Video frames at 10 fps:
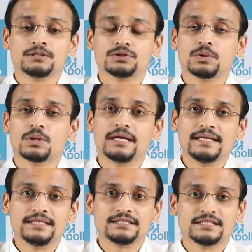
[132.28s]
So,
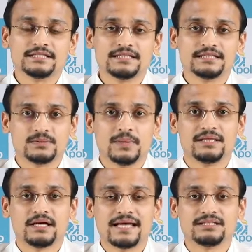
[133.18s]
initial stages
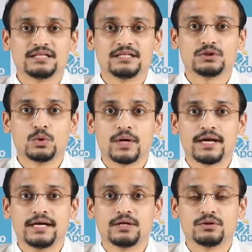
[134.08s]
when the cancer is
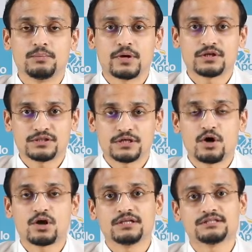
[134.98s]
located to the prostate
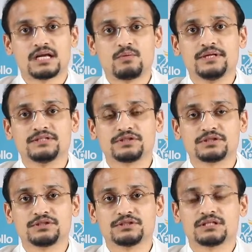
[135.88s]
or the surrounding
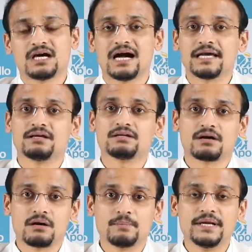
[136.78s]
structures, either the
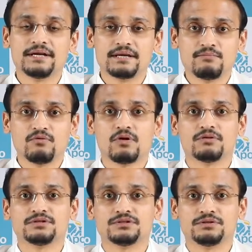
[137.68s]
complete removal
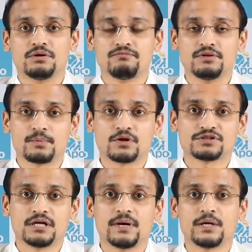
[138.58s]
of the, of the
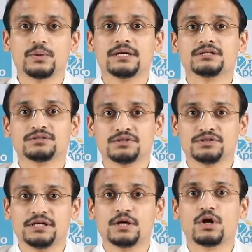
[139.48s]
prostate by doing a
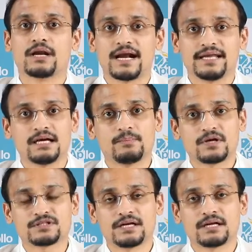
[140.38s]
surgery called radical
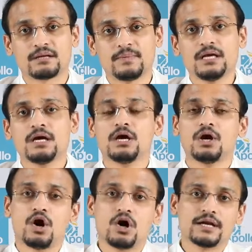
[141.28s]
prostatectomy
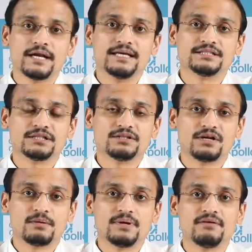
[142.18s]
or radiation
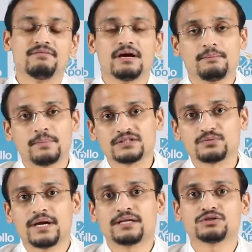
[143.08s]
therapy
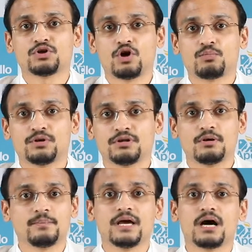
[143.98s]
plus minus hormone
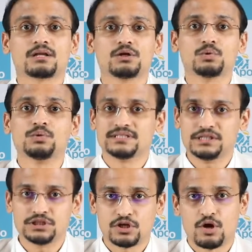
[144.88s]
therapy are the two
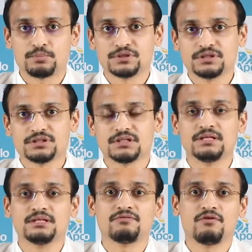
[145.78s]
essential options
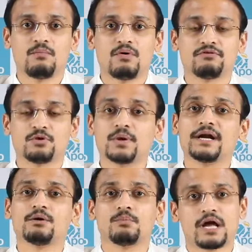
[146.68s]
in the form of
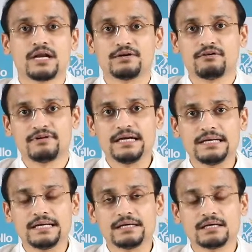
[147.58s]
curative modality of
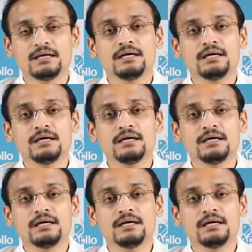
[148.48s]
intent.